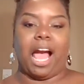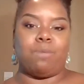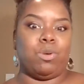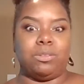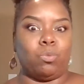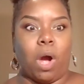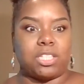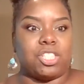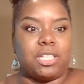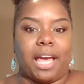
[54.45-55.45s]
I wouldn't
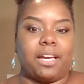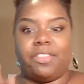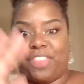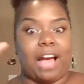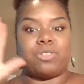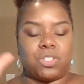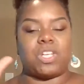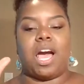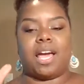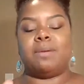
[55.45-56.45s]
watch it like 1,000
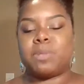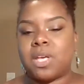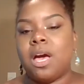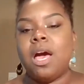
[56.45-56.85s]
times.